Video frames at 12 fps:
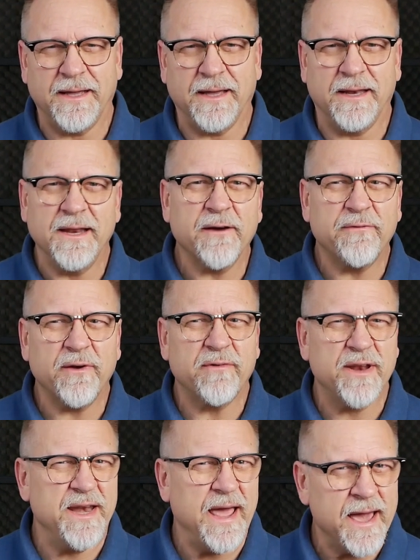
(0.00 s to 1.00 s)
enough of a
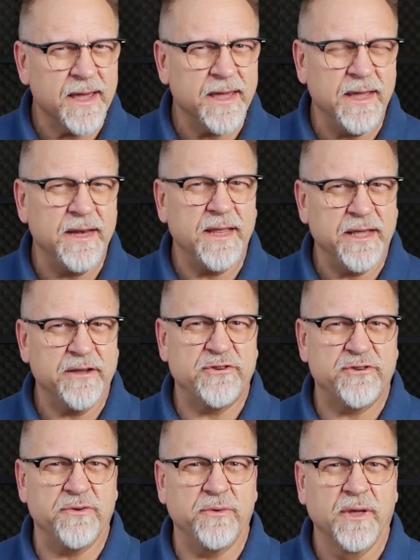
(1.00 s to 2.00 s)
nagging
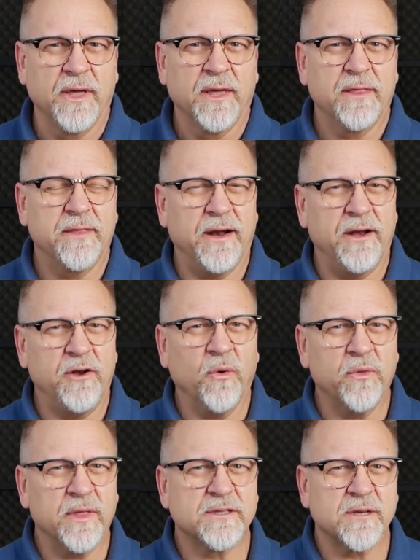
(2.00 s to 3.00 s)
issue that I know
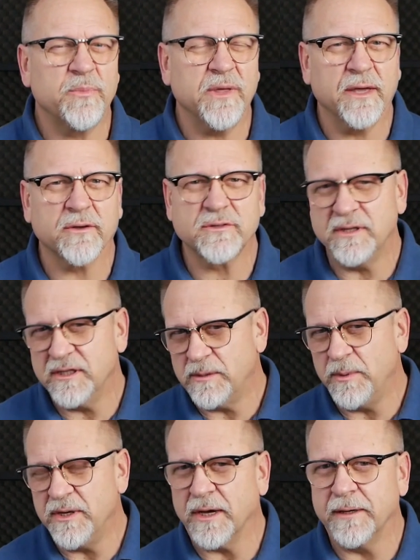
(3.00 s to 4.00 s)
that something else needs to
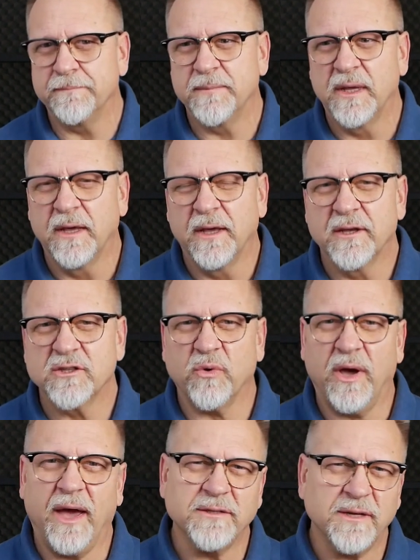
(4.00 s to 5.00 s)
be done. So
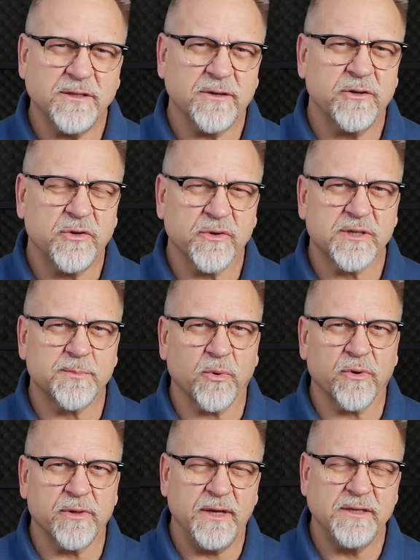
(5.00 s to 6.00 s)
as I start to
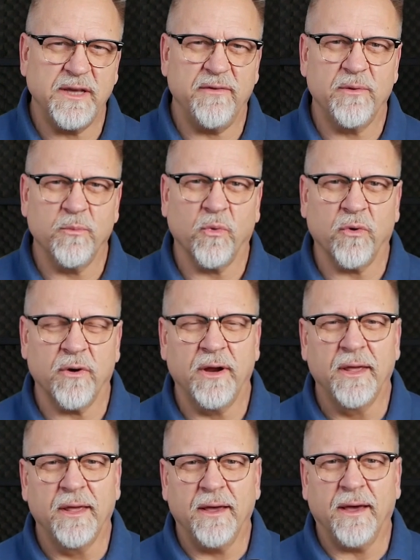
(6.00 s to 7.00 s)
explore things even more,
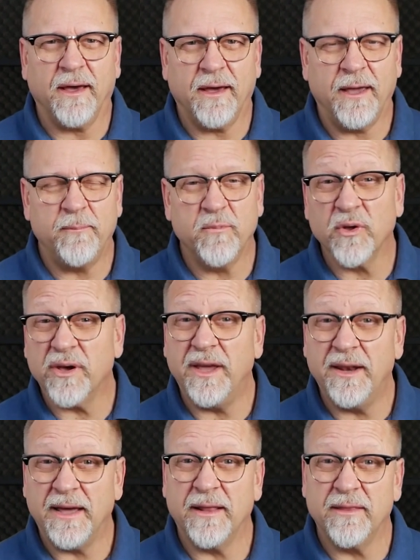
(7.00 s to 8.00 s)
I'm
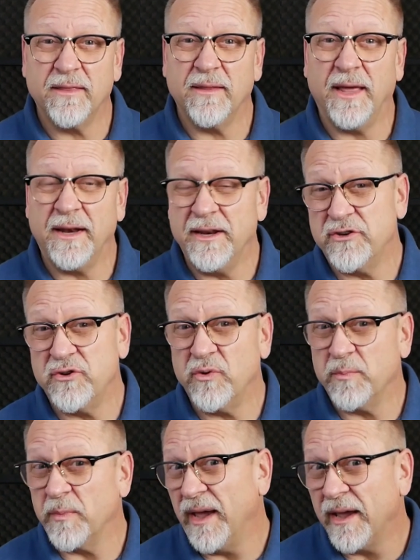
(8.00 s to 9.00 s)
looking at an issue
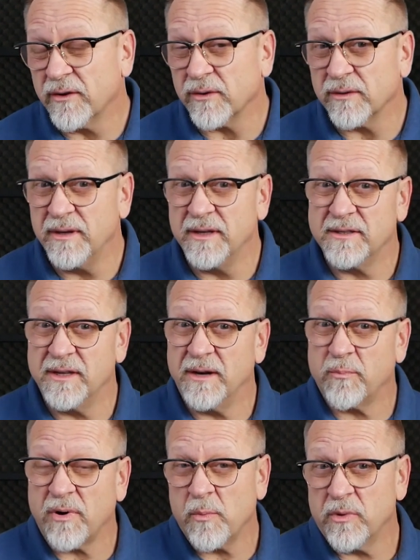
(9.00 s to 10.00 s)
with my ankle. Is it a
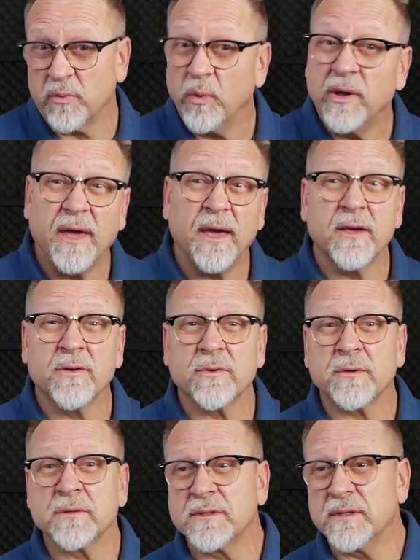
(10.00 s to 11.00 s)
problem with weak
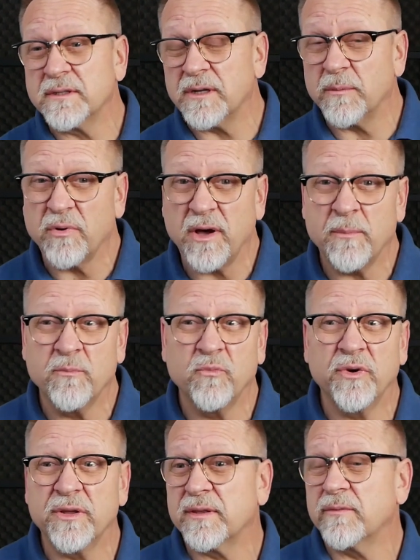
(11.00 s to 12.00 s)
ankles? Is it a problem
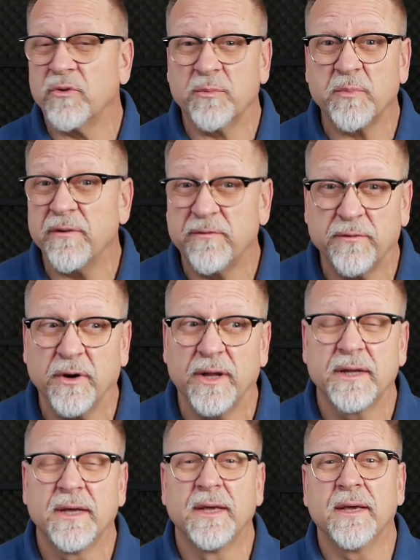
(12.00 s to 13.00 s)
with my foot?
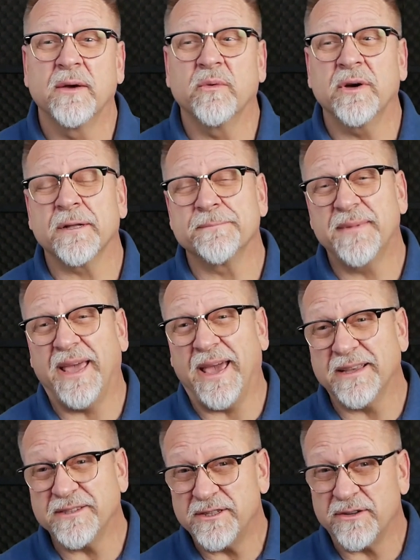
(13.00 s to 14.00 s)
Well,
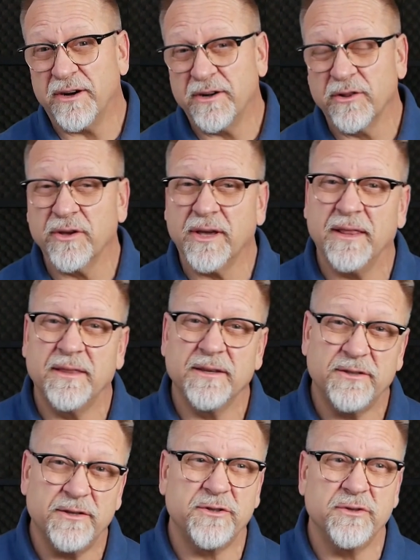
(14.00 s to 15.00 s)
as I started to look at
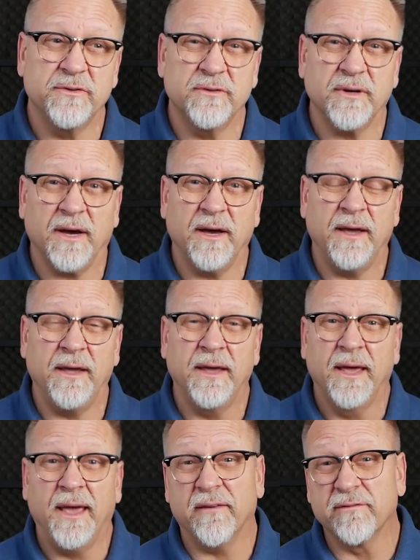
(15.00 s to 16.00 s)
this issue, I
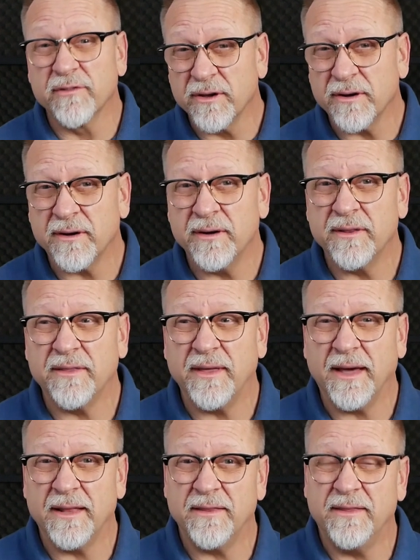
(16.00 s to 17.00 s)
have learned
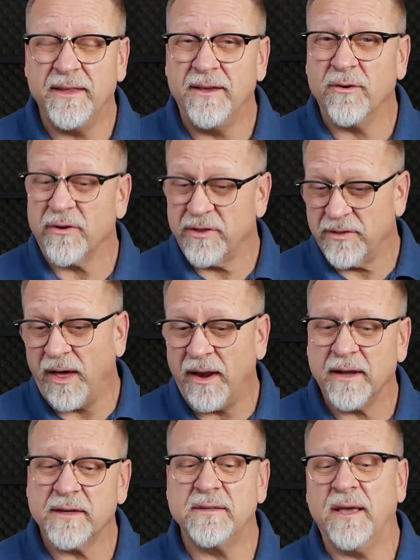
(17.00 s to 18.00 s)
that the
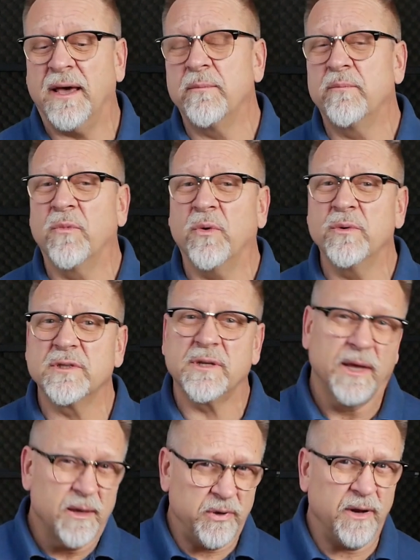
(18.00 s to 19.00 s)
orthotics that most
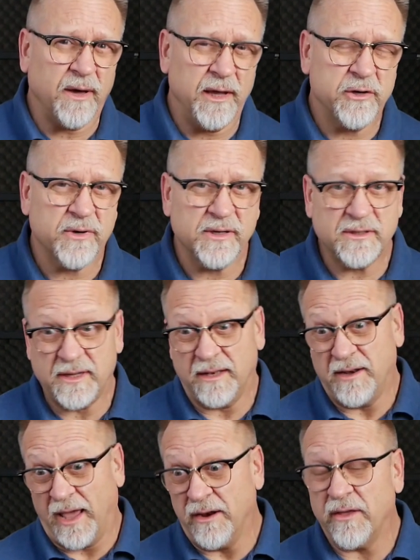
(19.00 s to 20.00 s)

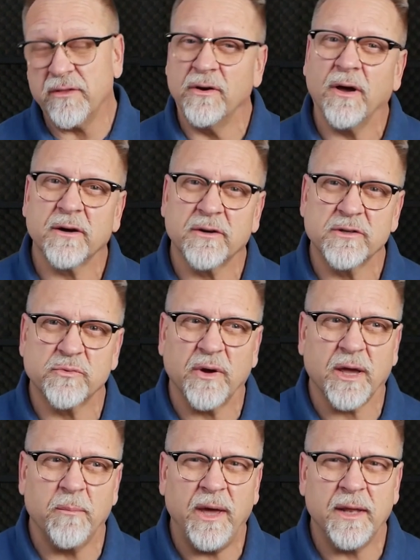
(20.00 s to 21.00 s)
podiatrists and other doctors
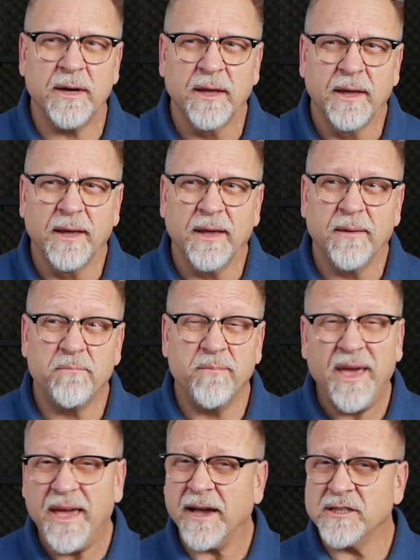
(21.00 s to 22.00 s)
recommend
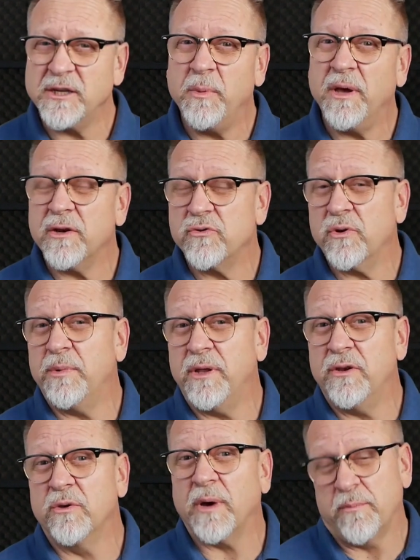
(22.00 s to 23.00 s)
may actually be contributing
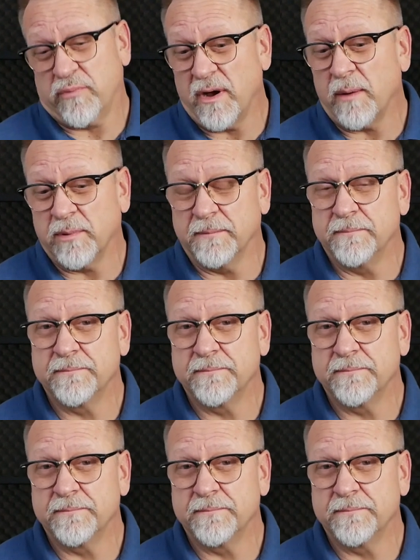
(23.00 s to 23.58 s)
to my problem.